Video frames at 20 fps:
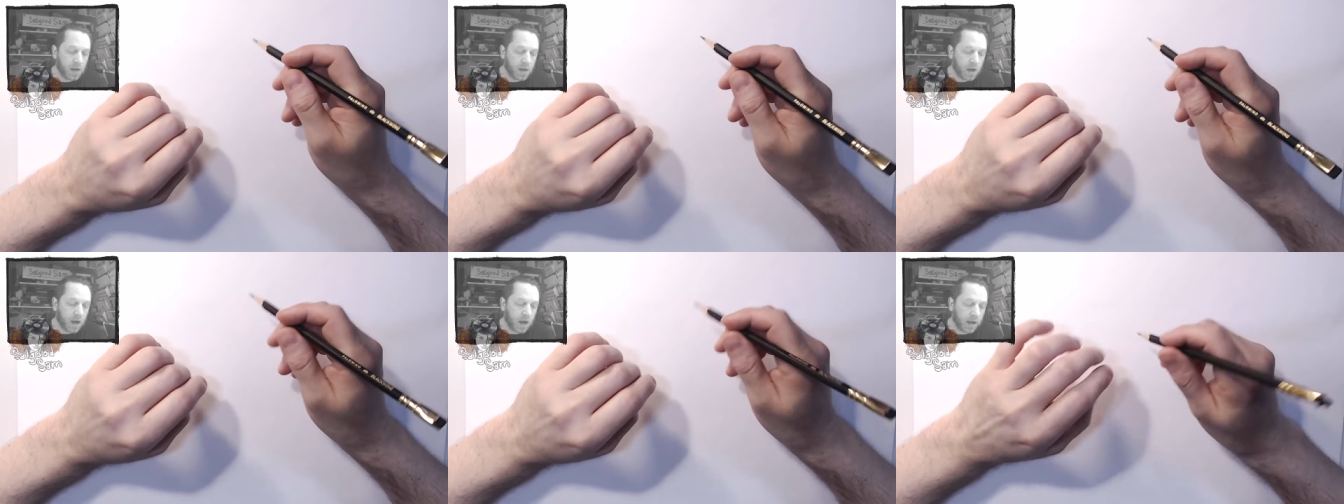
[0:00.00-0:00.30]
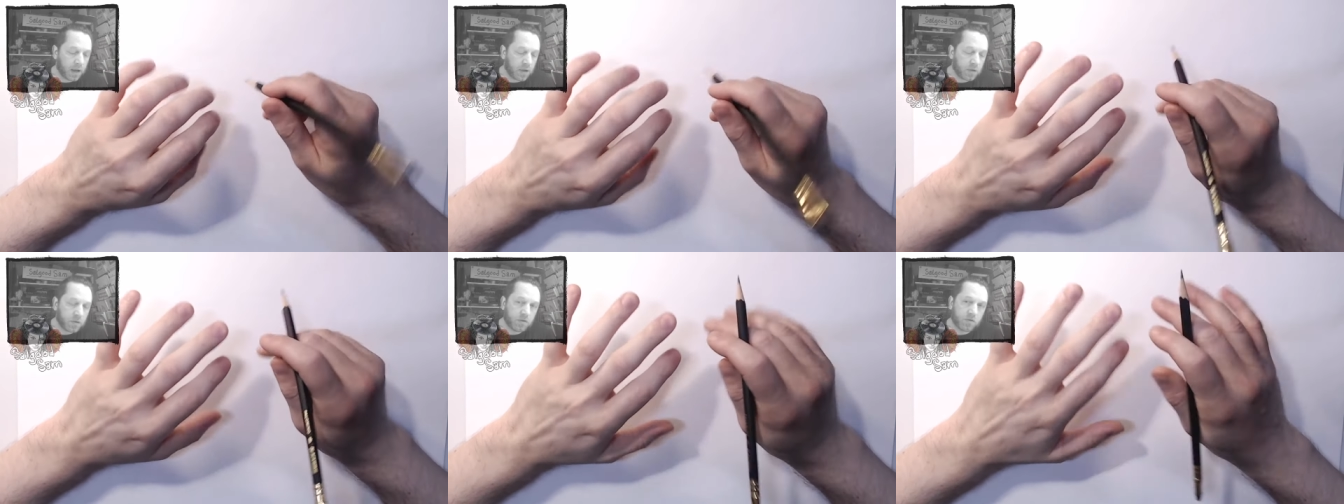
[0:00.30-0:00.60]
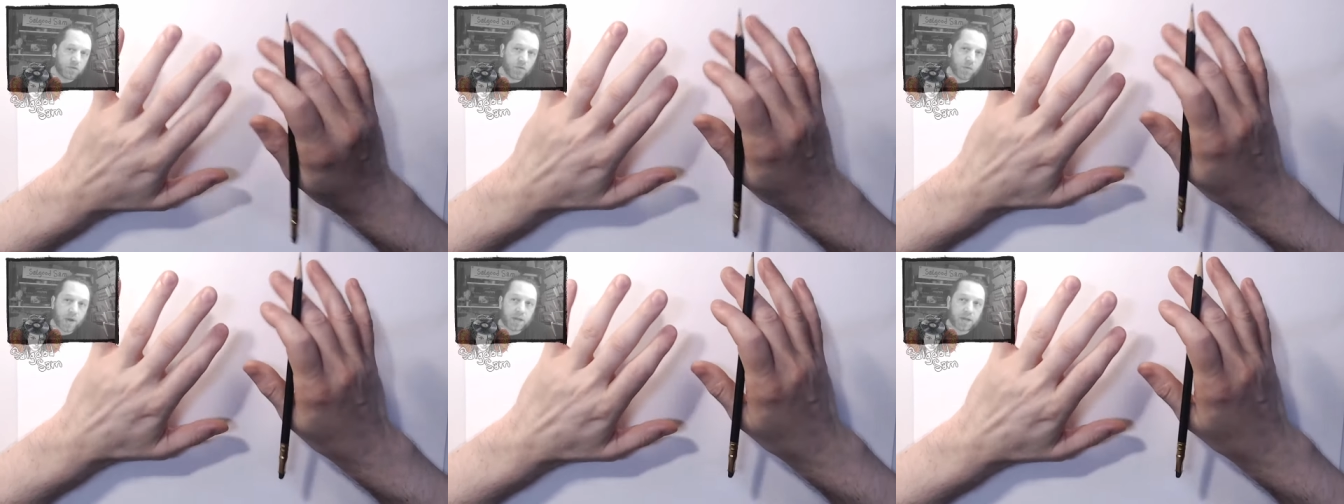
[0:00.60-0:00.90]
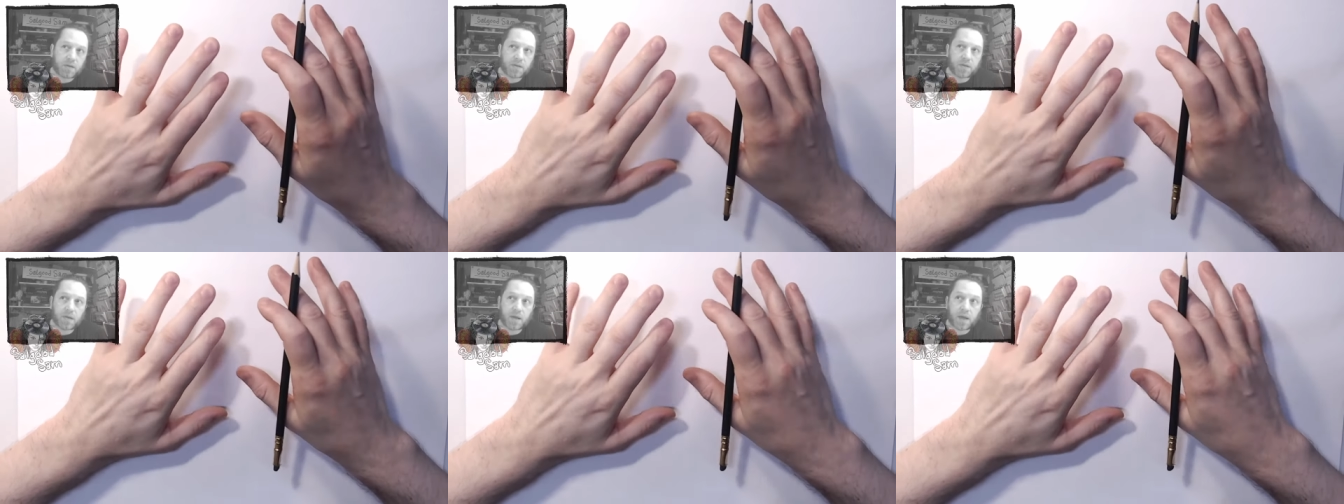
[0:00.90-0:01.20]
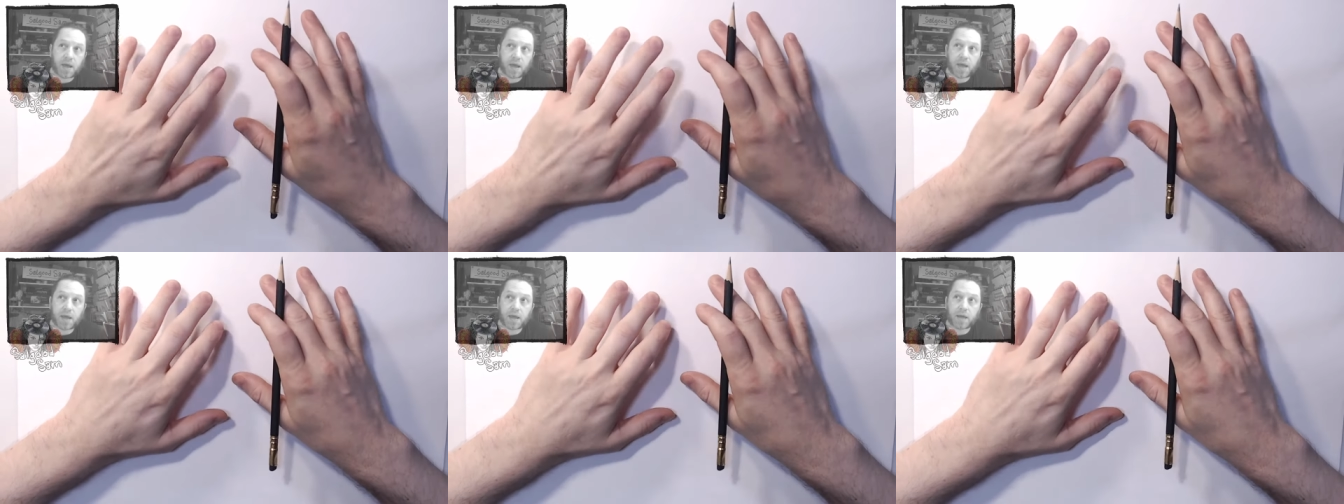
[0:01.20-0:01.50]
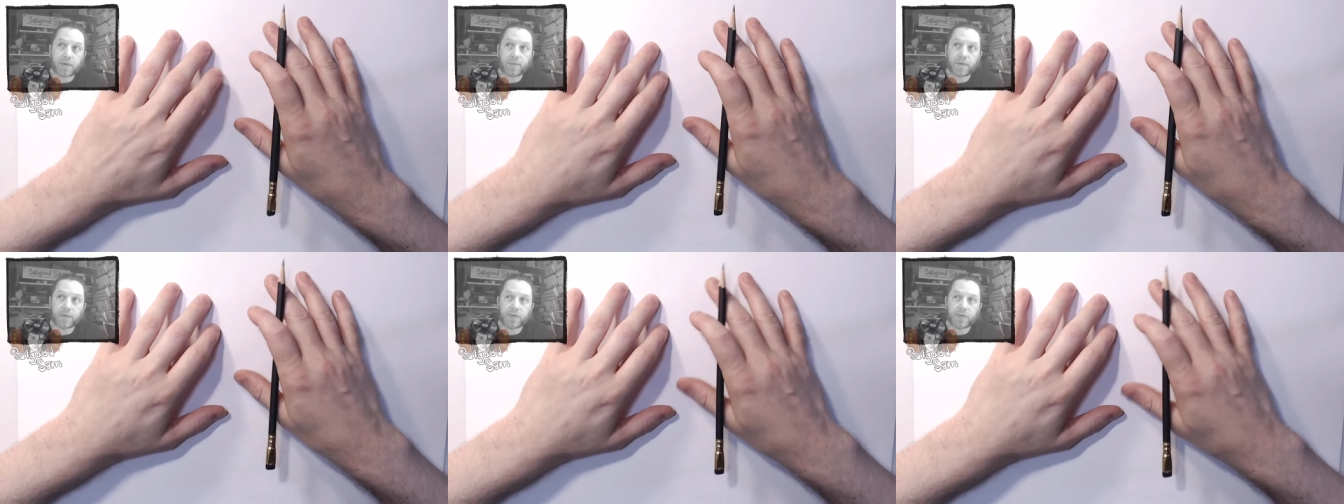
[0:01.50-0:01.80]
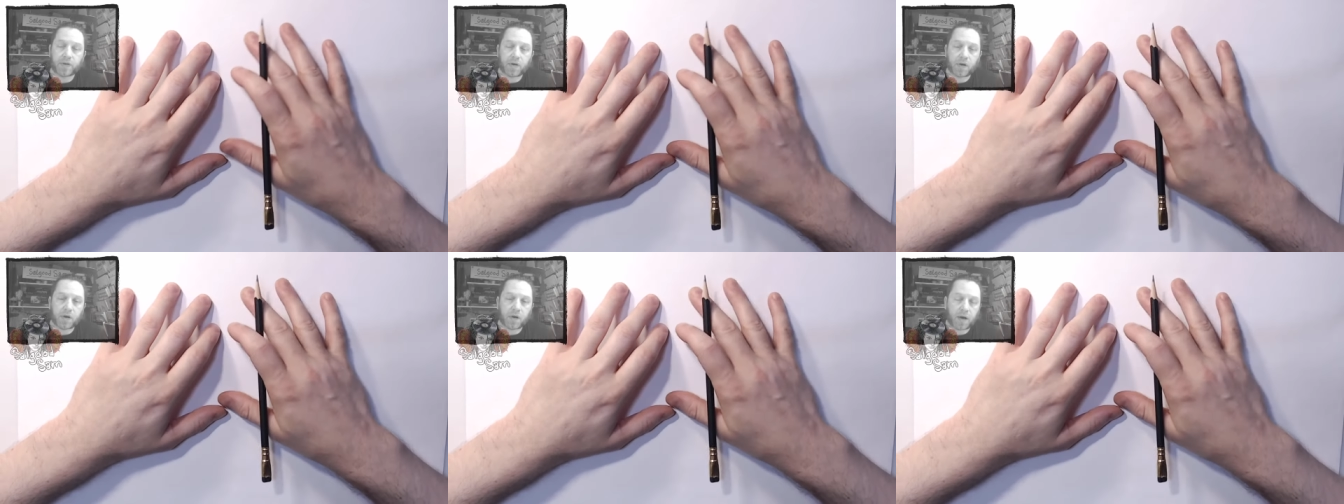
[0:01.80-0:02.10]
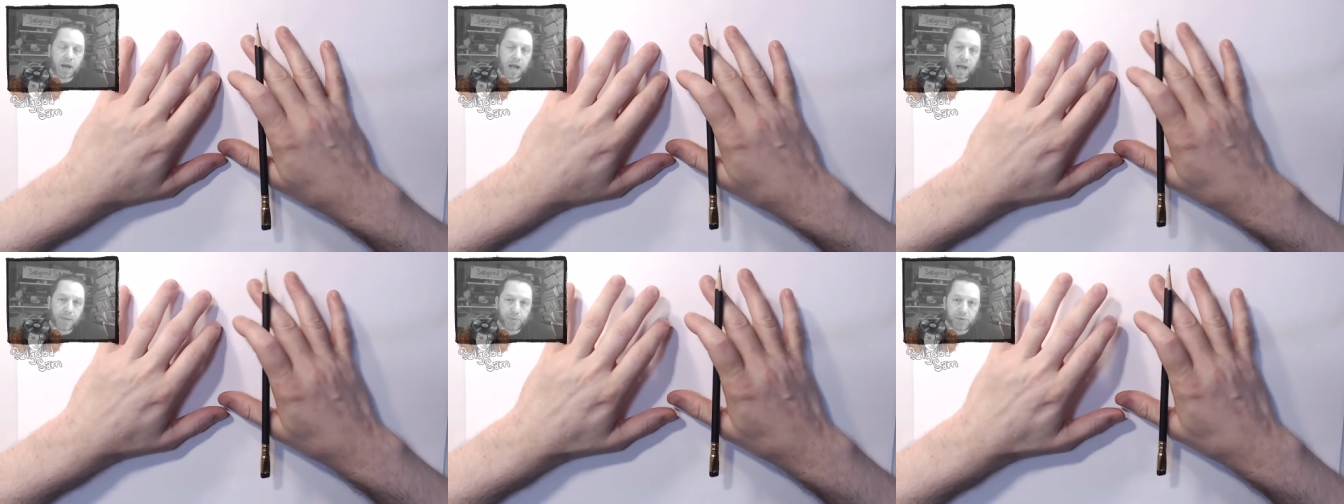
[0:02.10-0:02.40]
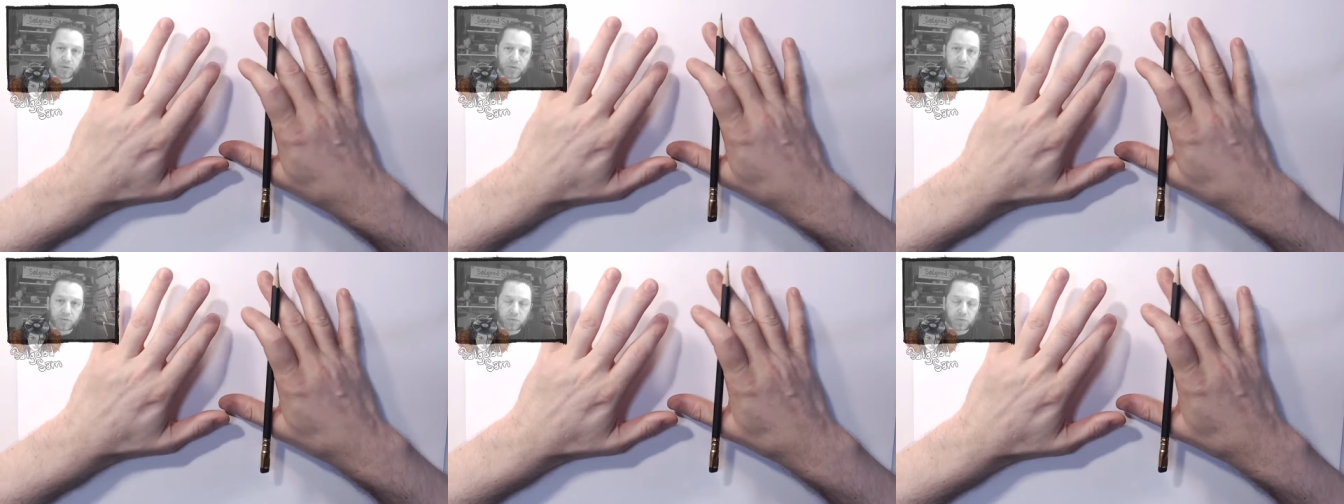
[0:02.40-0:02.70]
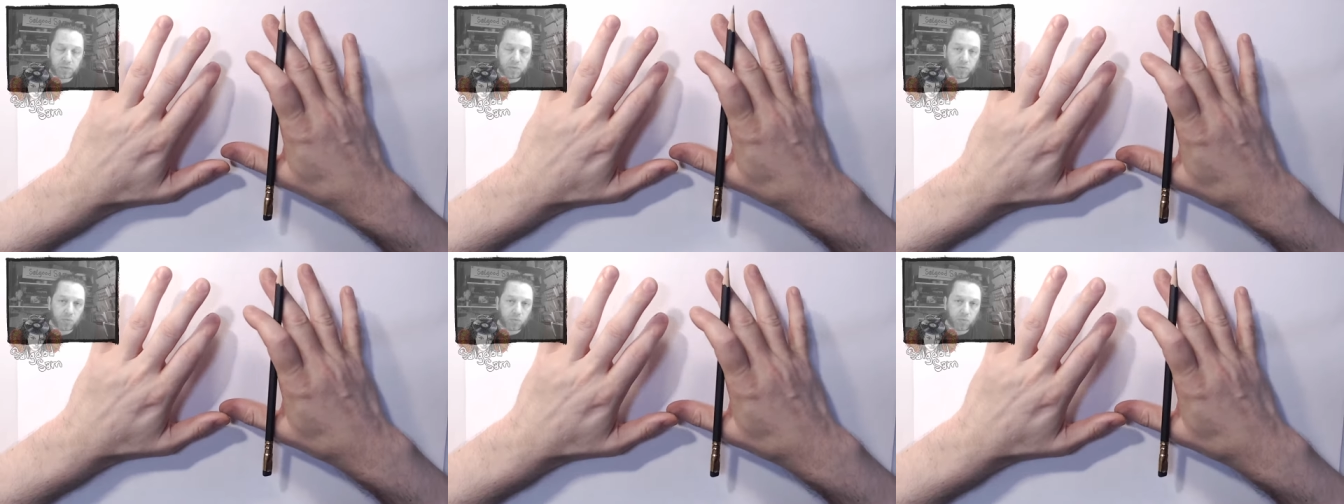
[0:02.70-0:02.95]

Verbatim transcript: I'm going to avoid saying that there are absolute